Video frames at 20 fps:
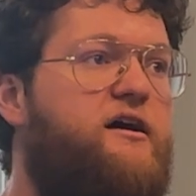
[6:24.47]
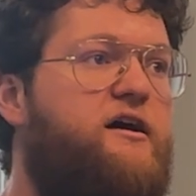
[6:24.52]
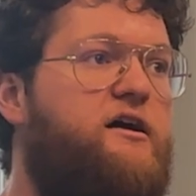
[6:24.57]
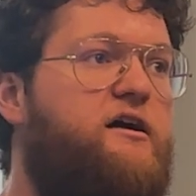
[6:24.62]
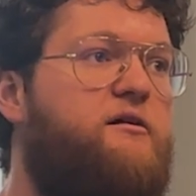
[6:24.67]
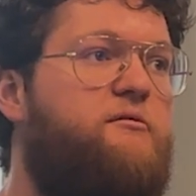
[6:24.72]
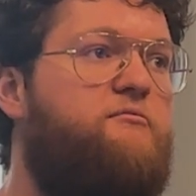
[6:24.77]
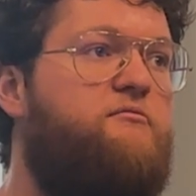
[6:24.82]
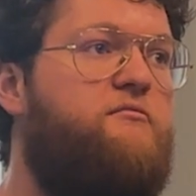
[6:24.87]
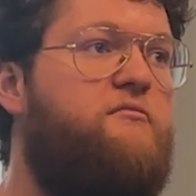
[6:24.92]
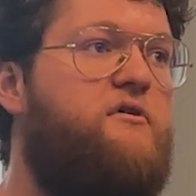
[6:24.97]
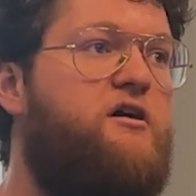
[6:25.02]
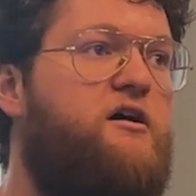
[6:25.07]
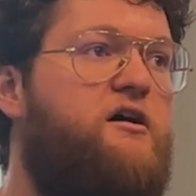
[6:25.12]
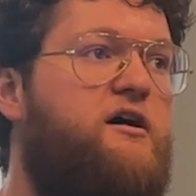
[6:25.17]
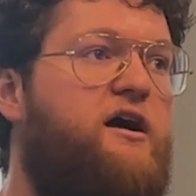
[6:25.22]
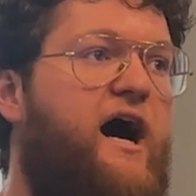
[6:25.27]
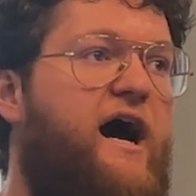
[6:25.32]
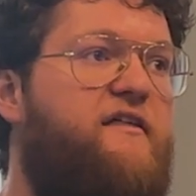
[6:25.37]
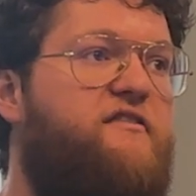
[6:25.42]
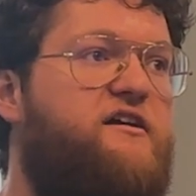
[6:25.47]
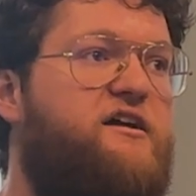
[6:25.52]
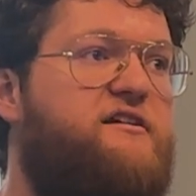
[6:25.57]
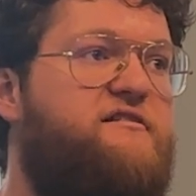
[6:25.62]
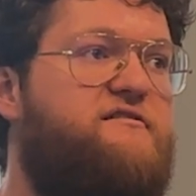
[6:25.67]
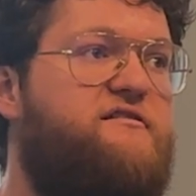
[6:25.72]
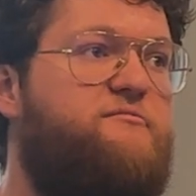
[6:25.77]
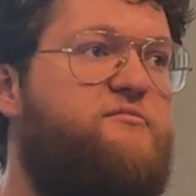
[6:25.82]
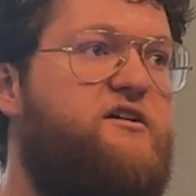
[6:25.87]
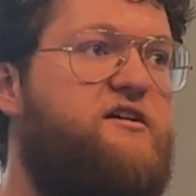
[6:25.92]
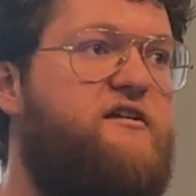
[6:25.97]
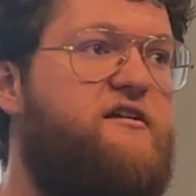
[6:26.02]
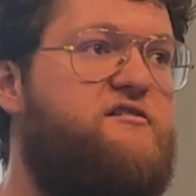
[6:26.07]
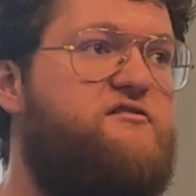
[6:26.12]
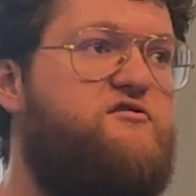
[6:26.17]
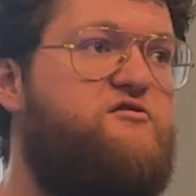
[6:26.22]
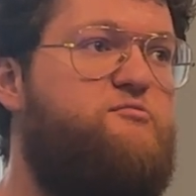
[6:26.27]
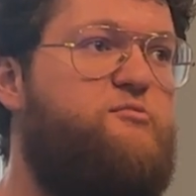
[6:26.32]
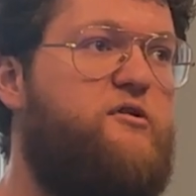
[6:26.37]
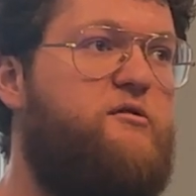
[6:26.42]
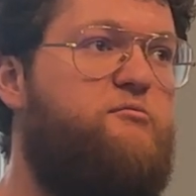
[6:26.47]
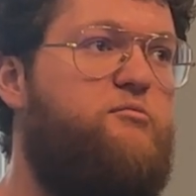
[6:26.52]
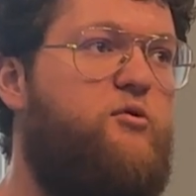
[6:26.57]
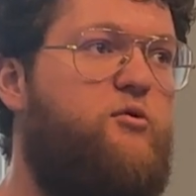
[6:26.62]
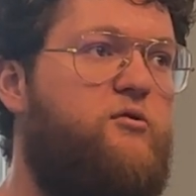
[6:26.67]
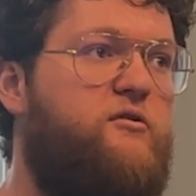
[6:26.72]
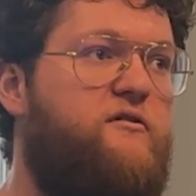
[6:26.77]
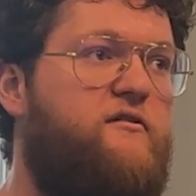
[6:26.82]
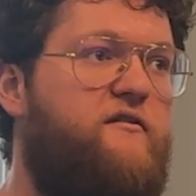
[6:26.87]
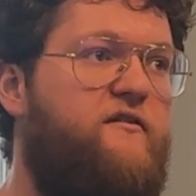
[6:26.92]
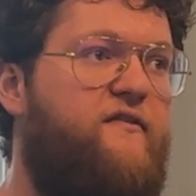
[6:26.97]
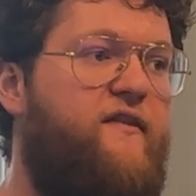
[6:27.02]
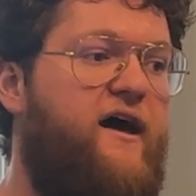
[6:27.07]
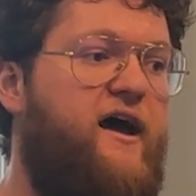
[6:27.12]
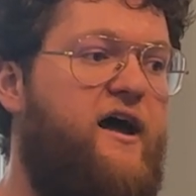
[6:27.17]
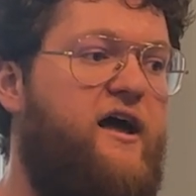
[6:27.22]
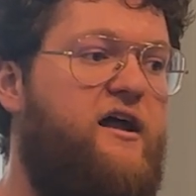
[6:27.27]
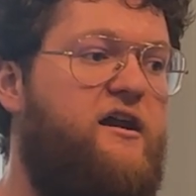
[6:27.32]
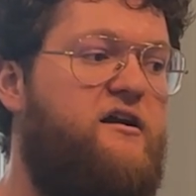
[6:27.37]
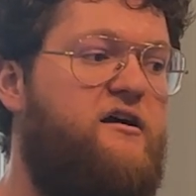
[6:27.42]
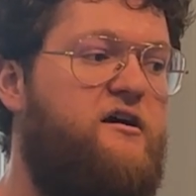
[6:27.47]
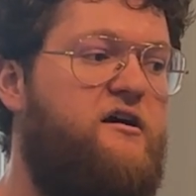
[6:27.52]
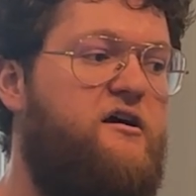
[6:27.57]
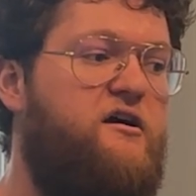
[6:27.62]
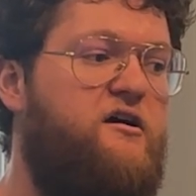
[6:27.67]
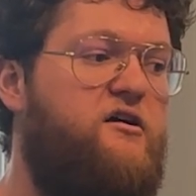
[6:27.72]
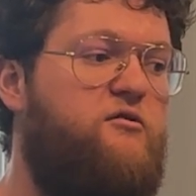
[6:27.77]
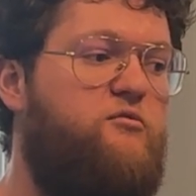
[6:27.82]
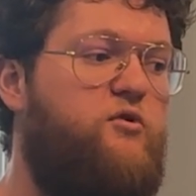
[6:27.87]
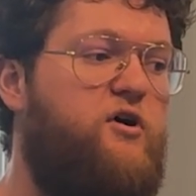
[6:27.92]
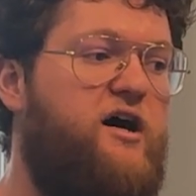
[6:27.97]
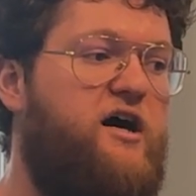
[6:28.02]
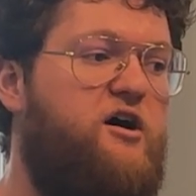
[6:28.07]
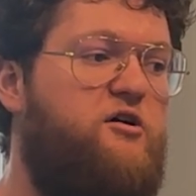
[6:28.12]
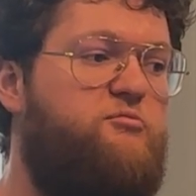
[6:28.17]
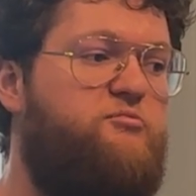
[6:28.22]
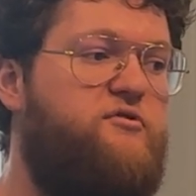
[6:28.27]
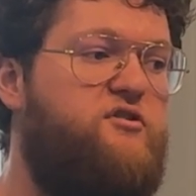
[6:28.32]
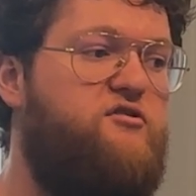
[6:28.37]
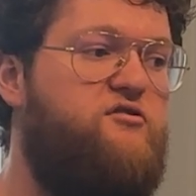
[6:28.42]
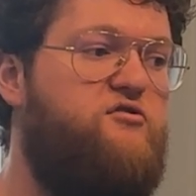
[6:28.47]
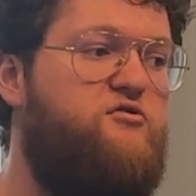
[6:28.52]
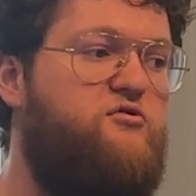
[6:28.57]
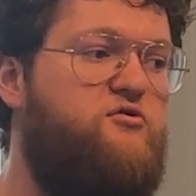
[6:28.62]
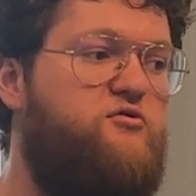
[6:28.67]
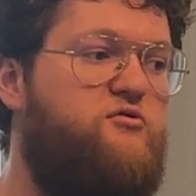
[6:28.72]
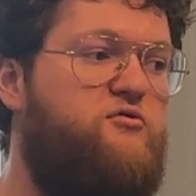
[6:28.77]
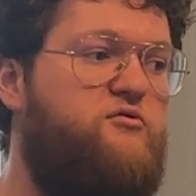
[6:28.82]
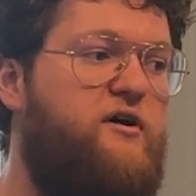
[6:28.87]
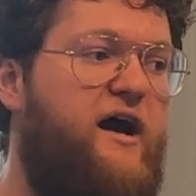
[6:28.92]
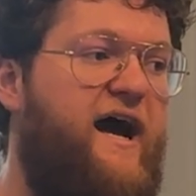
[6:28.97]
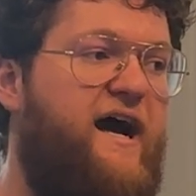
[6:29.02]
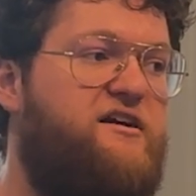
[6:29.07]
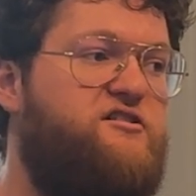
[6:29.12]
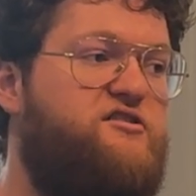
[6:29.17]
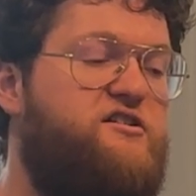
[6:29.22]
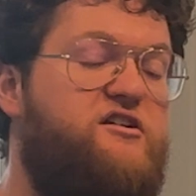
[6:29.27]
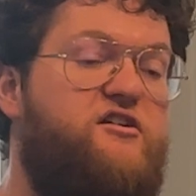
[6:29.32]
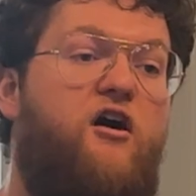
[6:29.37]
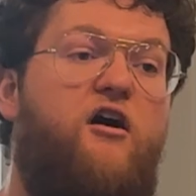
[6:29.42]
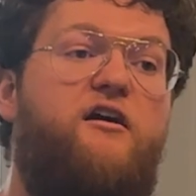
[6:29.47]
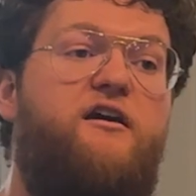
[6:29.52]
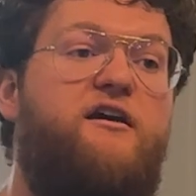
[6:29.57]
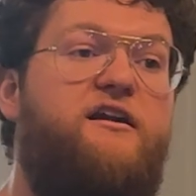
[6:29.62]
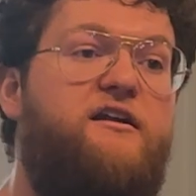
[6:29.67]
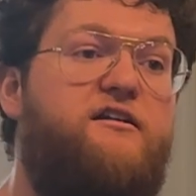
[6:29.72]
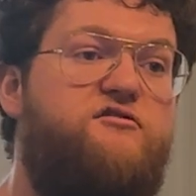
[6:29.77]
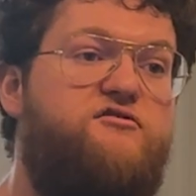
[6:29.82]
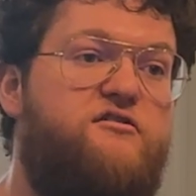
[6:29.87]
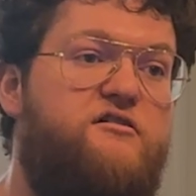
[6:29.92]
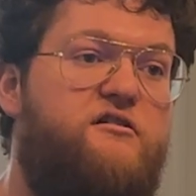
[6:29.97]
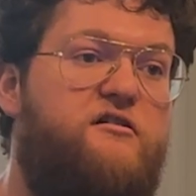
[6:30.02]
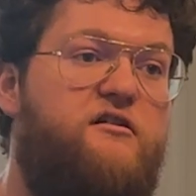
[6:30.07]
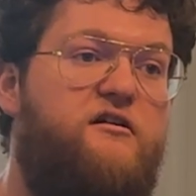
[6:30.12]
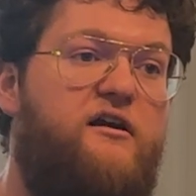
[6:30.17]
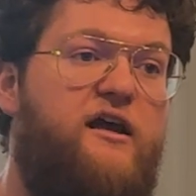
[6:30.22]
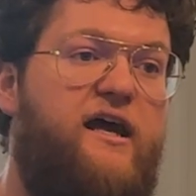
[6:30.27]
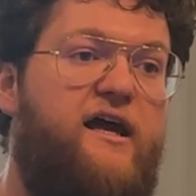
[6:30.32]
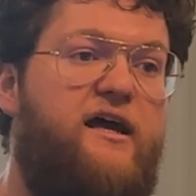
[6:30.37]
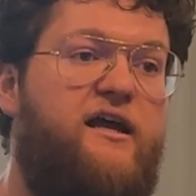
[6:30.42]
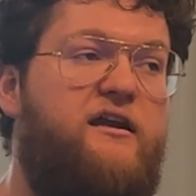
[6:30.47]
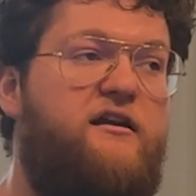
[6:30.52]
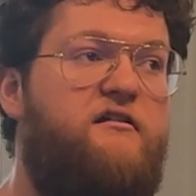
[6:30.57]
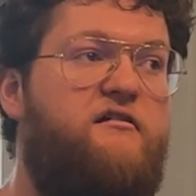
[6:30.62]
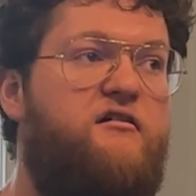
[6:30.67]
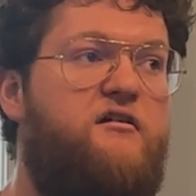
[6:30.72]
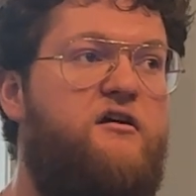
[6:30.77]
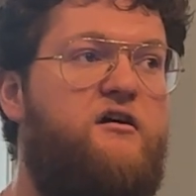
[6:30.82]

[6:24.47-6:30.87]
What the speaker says: I think it's something that's super important that will help you actually not get injured. And